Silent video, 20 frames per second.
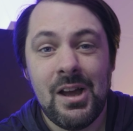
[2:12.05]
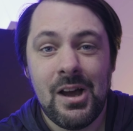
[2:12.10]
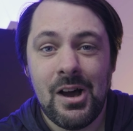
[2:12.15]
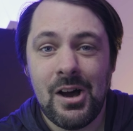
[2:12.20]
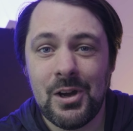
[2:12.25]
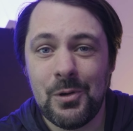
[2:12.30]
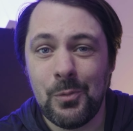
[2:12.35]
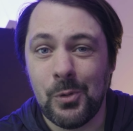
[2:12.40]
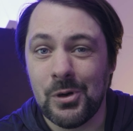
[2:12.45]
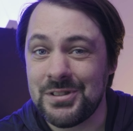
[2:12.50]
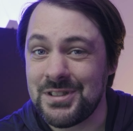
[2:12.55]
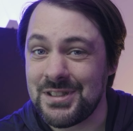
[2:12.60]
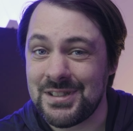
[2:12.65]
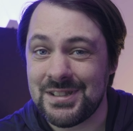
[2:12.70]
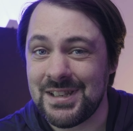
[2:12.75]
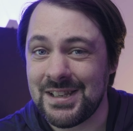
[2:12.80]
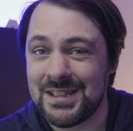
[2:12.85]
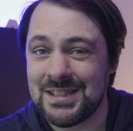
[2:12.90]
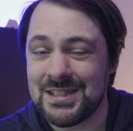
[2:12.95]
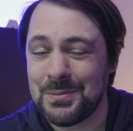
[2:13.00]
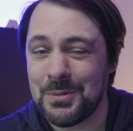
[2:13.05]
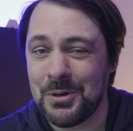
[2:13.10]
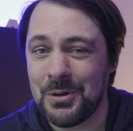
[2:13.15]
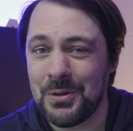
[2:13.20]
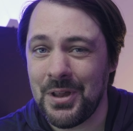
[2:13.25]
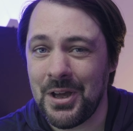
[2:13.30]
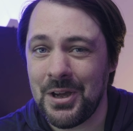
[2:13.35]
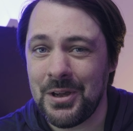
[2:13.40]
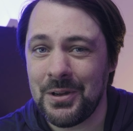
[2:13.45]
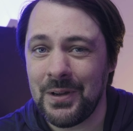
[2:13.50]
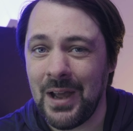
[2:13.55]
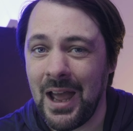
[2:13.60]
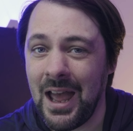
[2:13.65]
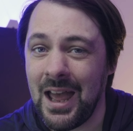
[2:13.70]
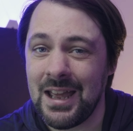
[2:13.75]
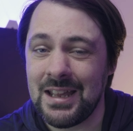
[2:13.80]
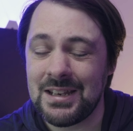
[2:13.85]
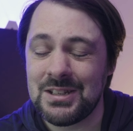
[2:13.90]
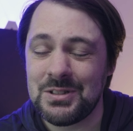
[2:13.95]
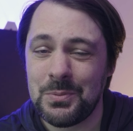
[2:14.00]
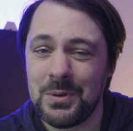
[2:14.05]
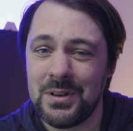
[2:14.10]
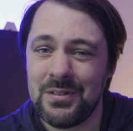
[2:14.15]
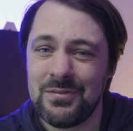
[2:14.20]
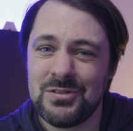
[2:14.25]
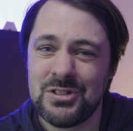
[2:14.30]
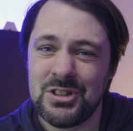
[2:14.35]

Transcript: I wasn't sensible though, and with